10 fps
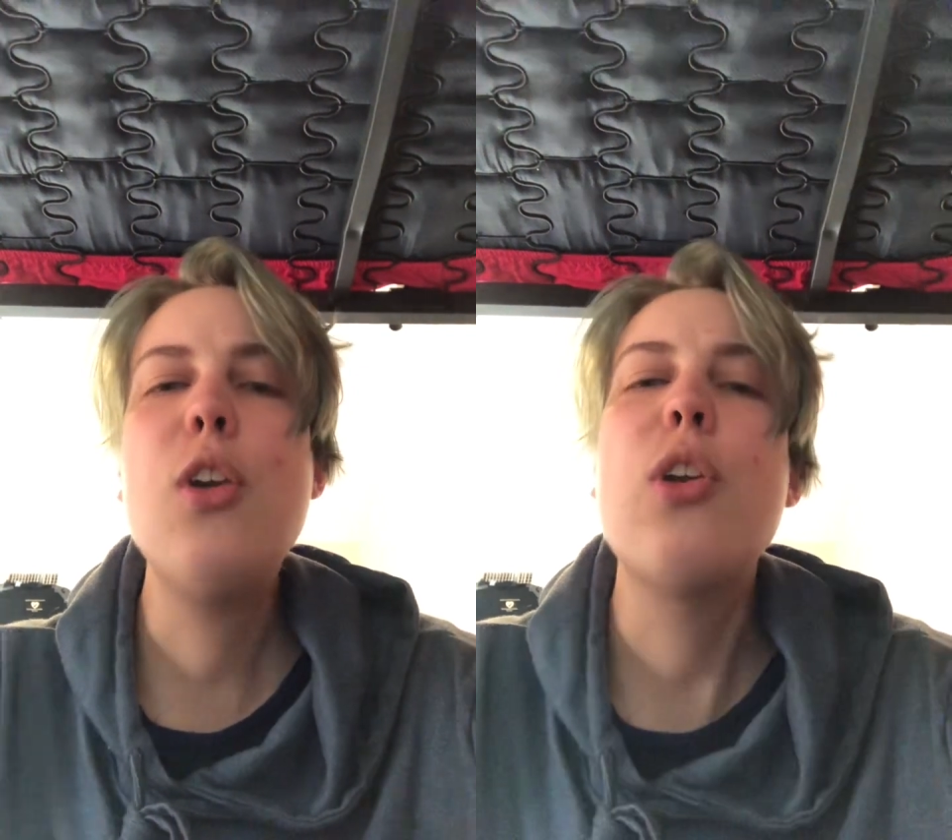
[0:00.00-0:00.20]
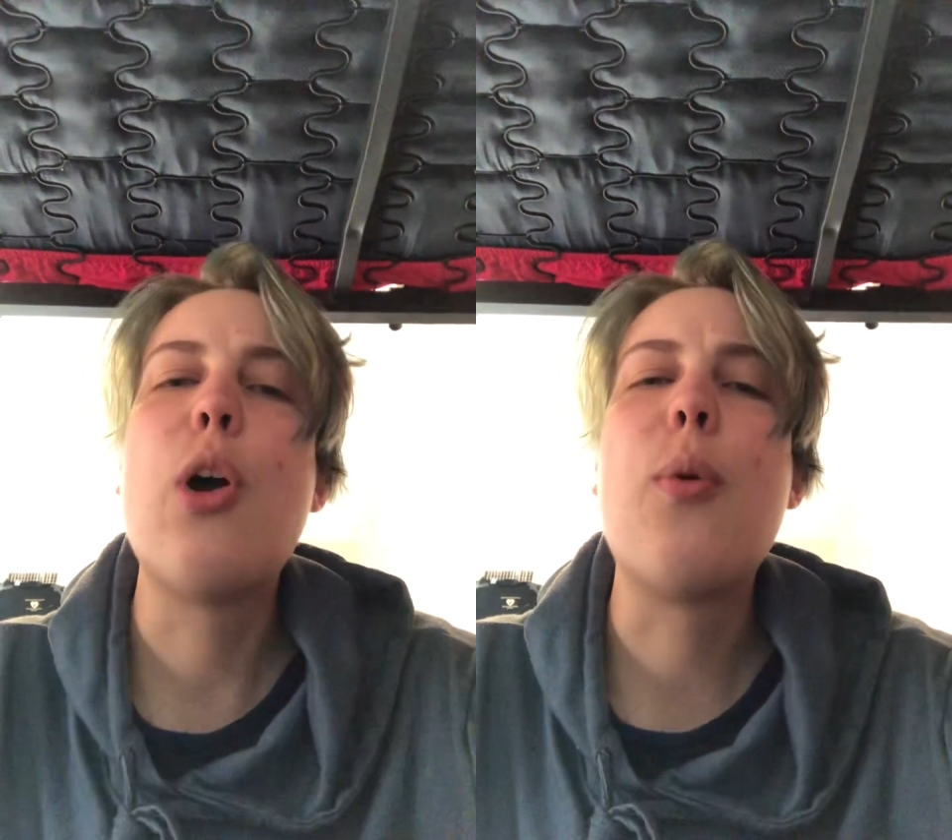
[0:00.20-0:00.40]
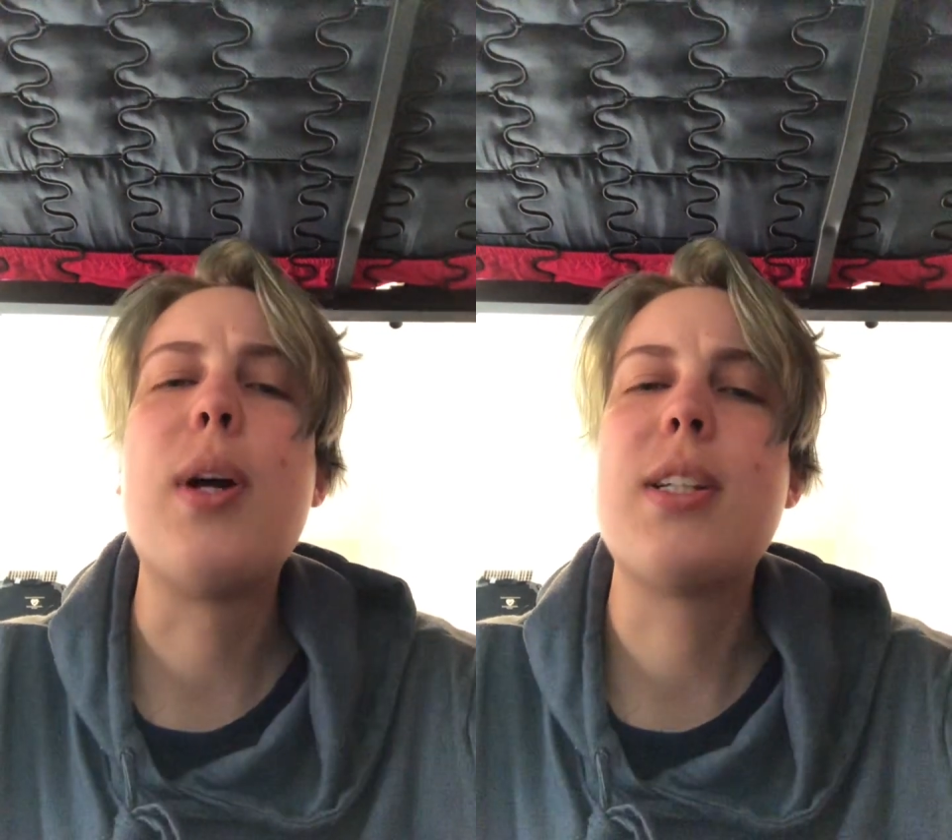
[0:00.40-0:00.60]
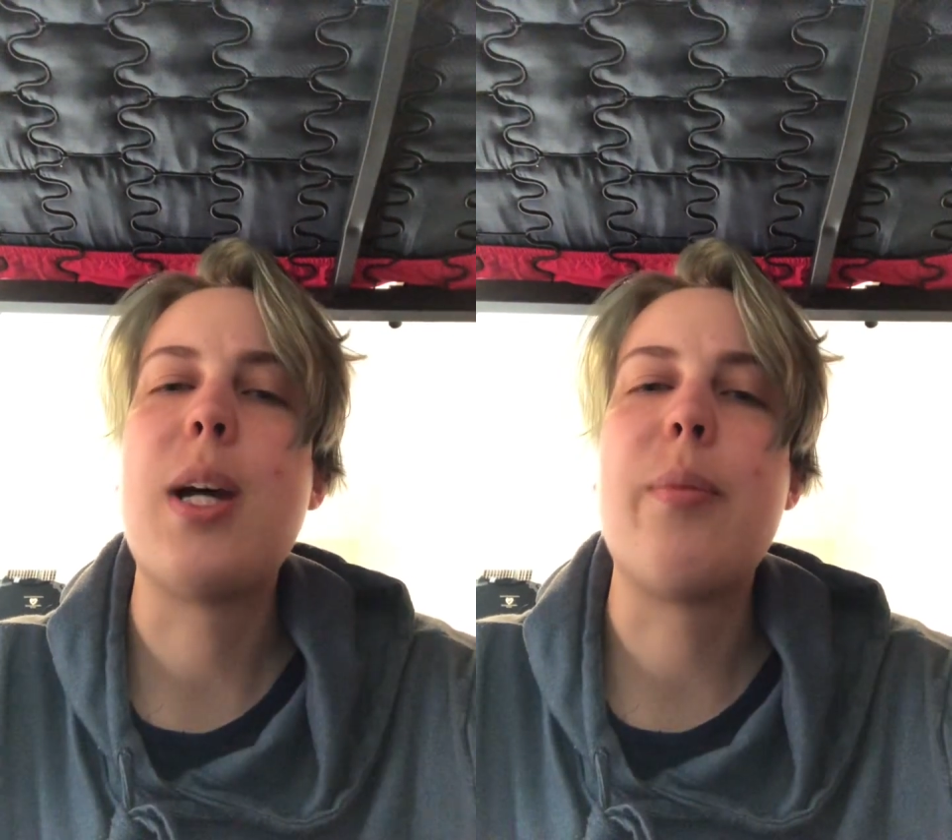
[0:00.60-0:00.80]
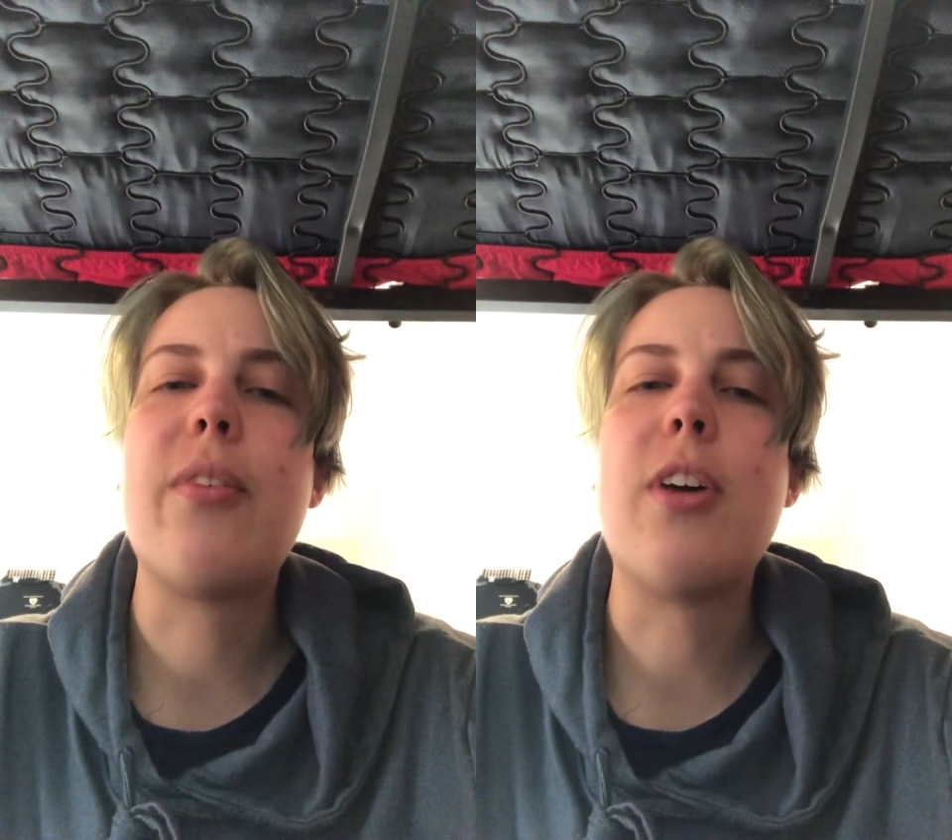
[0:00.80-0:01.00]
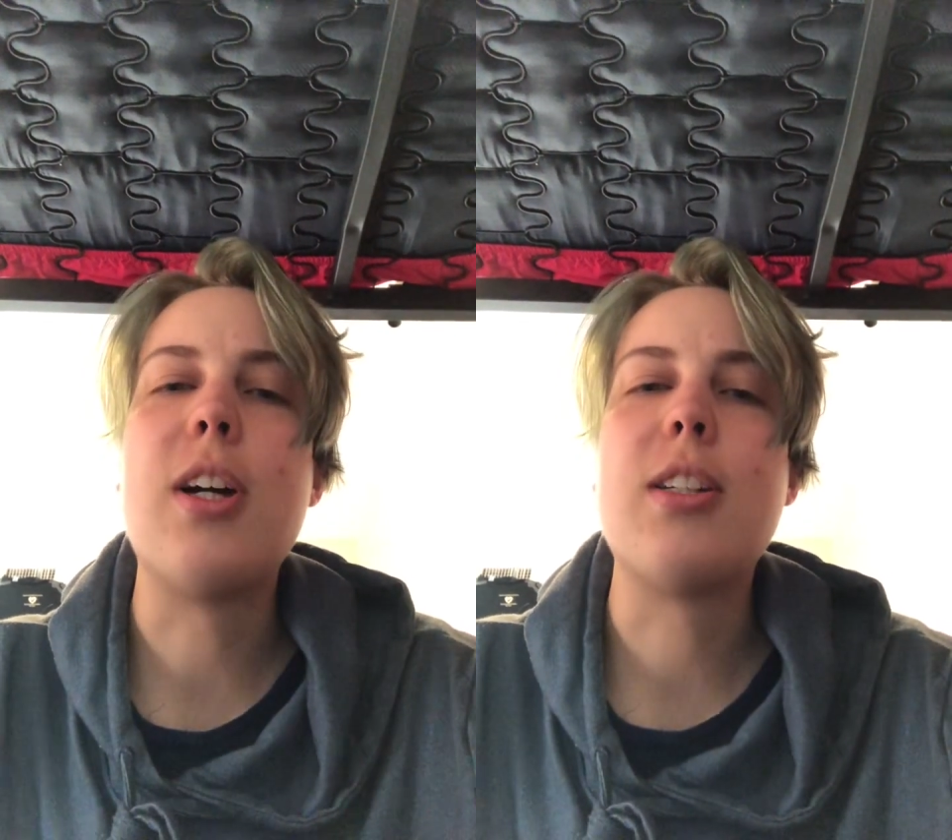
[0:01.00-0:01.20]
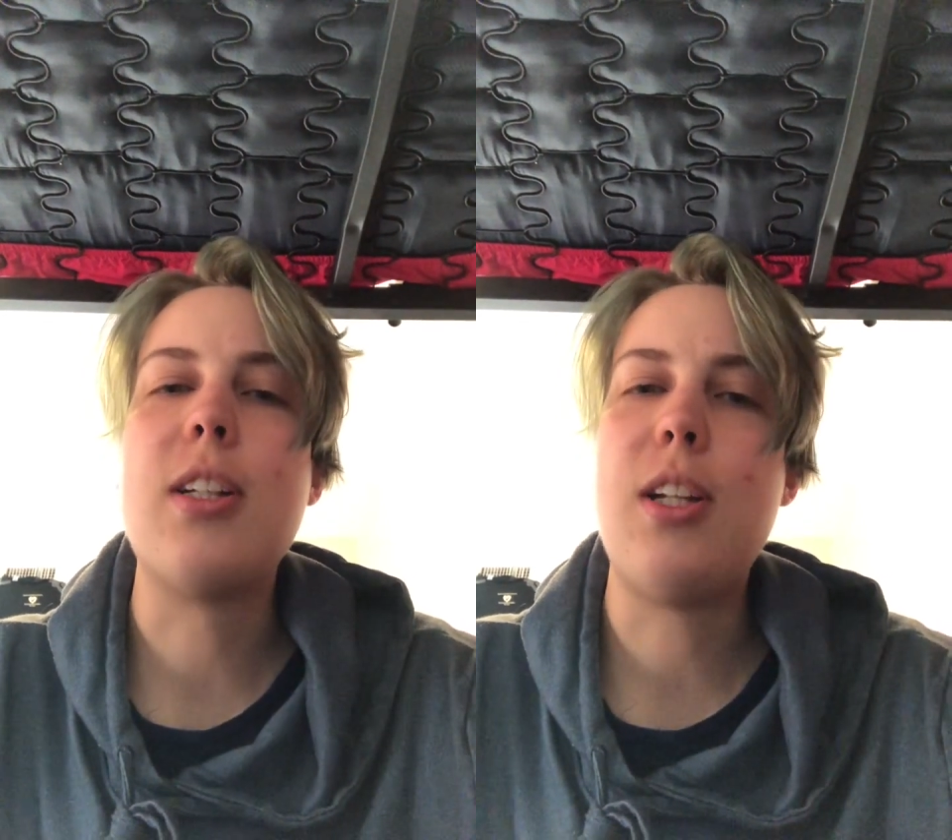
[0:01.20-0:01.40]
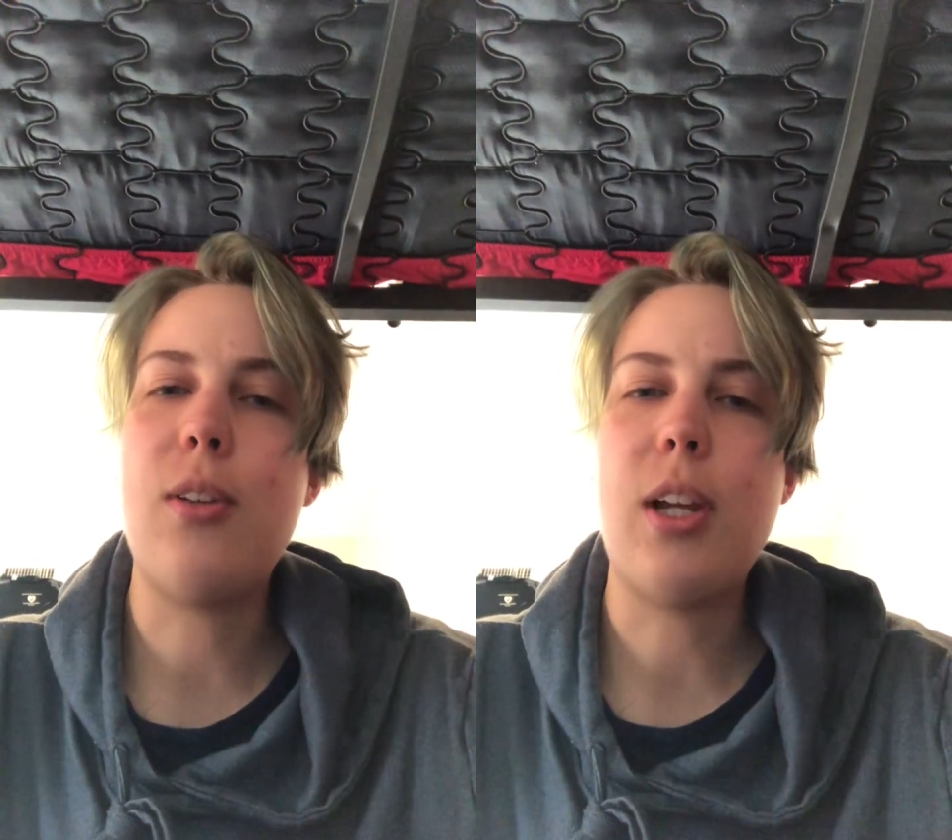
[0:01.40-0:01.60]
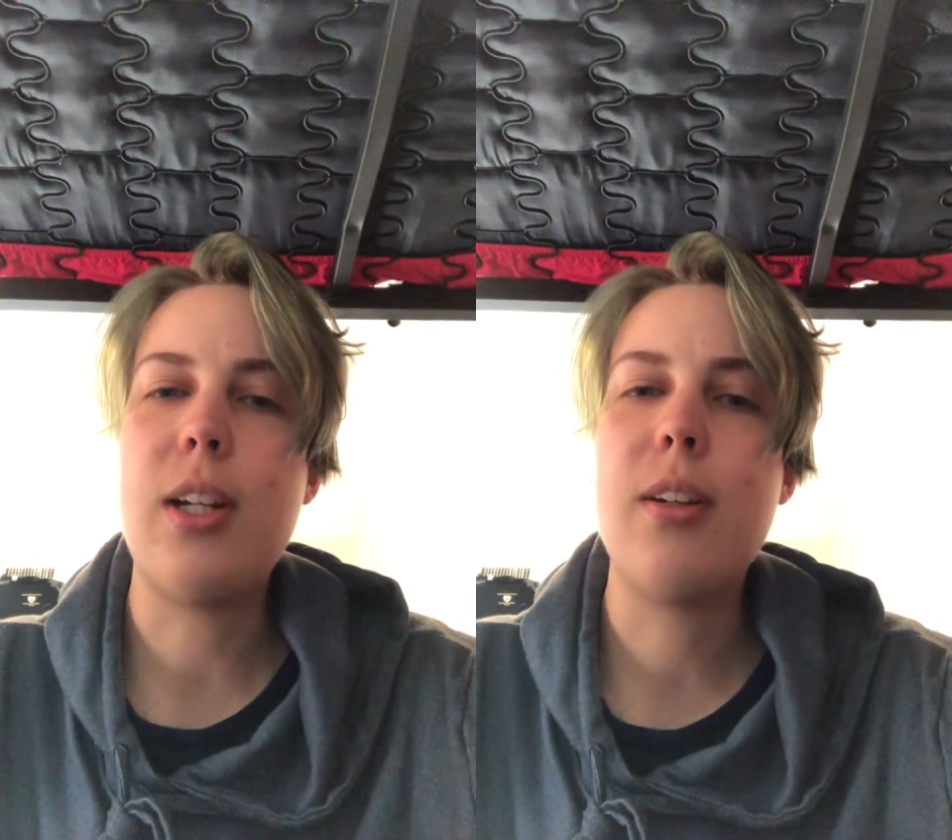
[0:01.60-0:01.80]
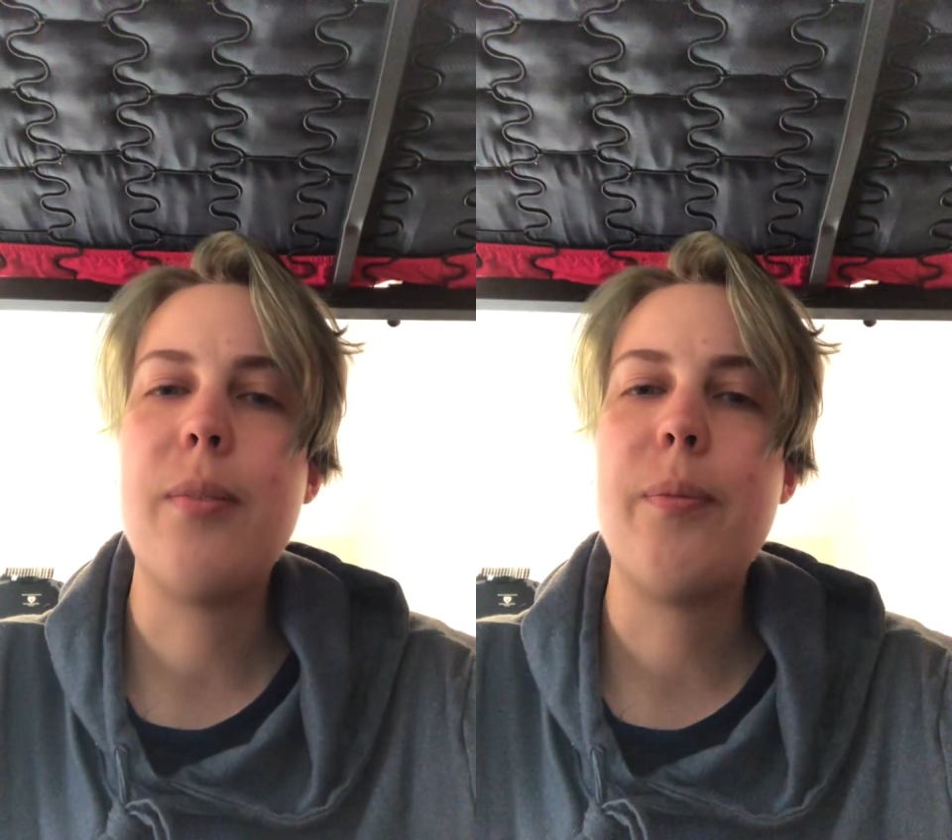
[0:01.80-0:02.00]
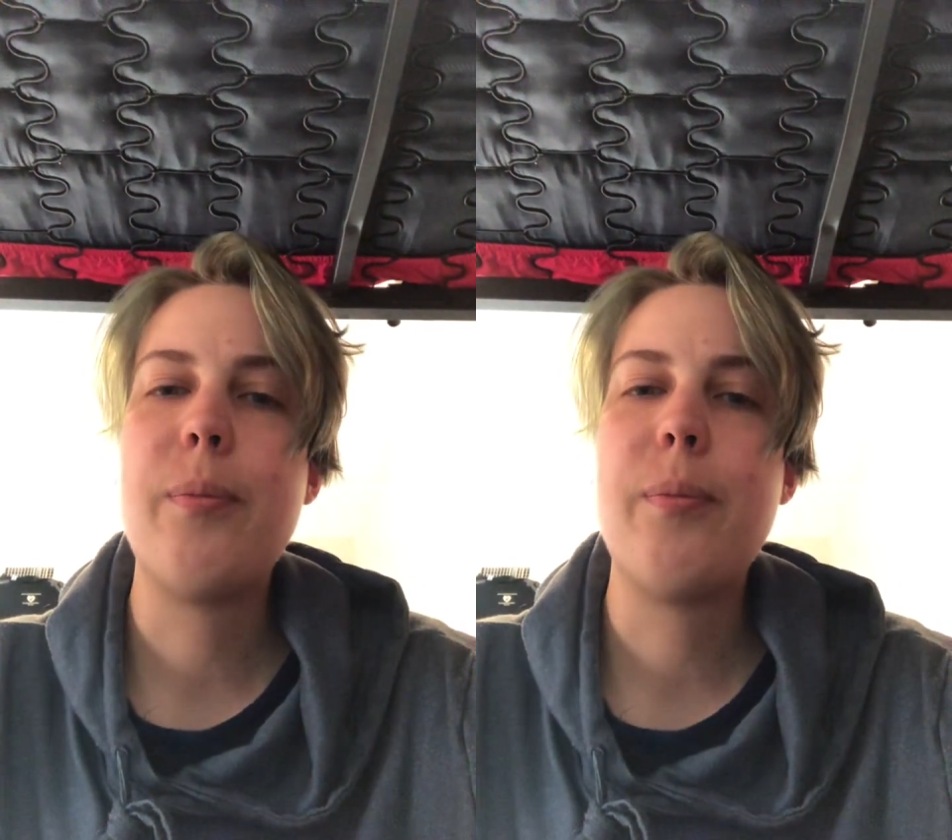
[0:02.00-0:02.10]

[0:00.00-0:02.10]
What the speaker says: know what type of content you like,